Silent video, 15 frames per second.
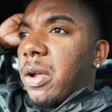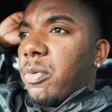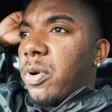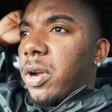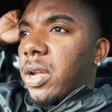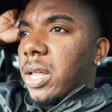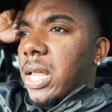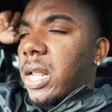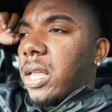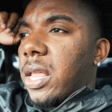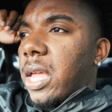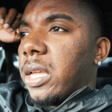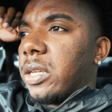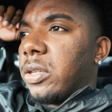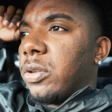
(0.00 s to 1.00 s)
work, a lot of
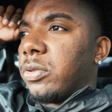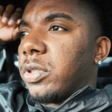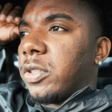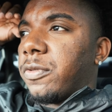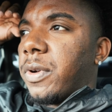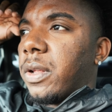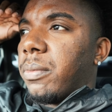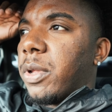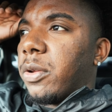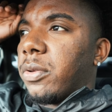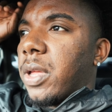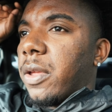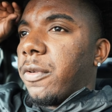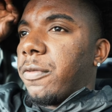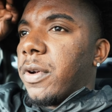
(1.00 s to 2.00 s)
like, you know, just fundamental
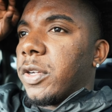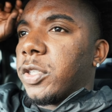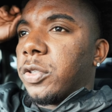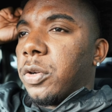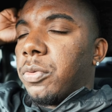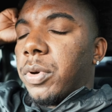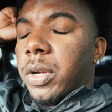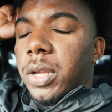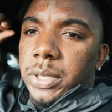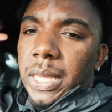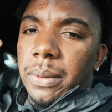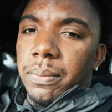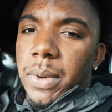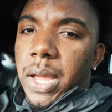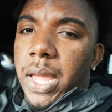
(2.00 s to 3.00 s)
like functional work, just
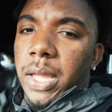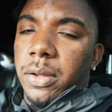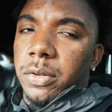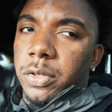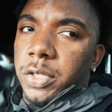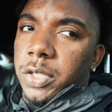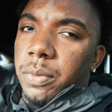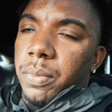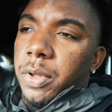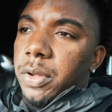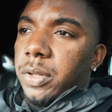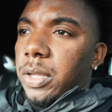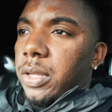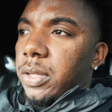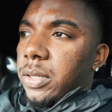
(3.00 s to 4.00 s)
keeping my ankles
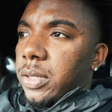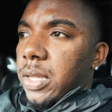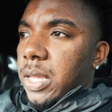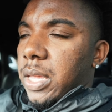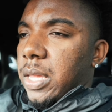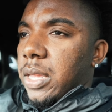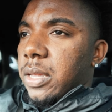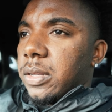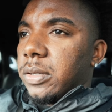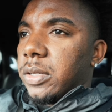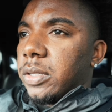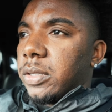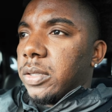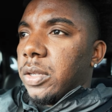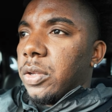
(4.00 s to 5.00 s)
stability and
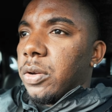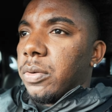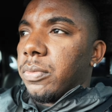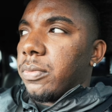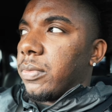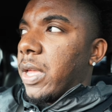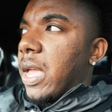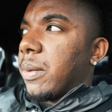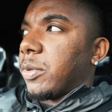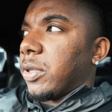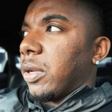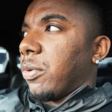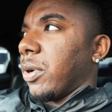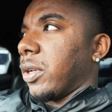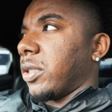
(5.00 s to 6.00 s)
just, you know,
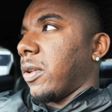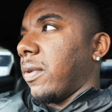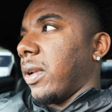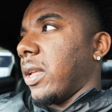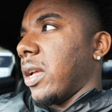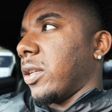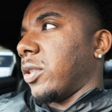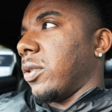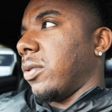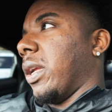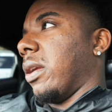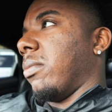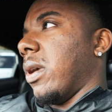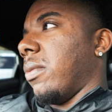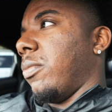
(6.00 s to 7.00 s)
hamstring work, stuff like that. So looking
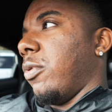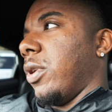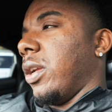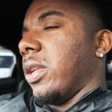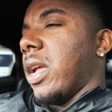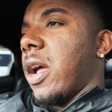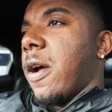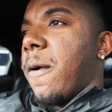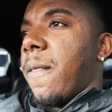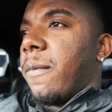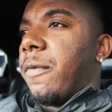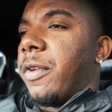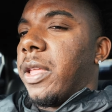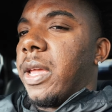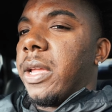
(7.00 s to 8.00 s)
at my boy now, I'm
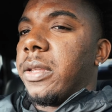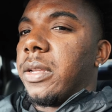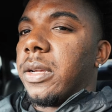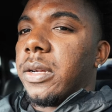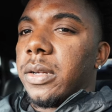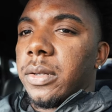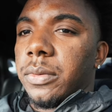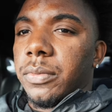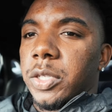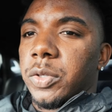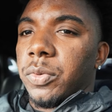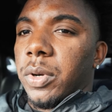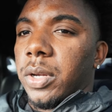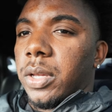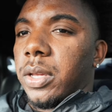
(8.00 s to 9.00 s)
finna head there, just
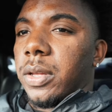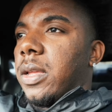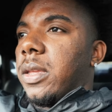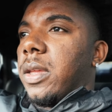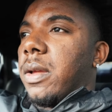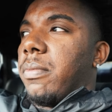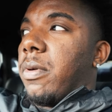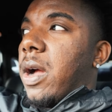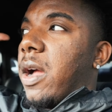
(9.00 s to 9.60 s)
working. And yeah, bro,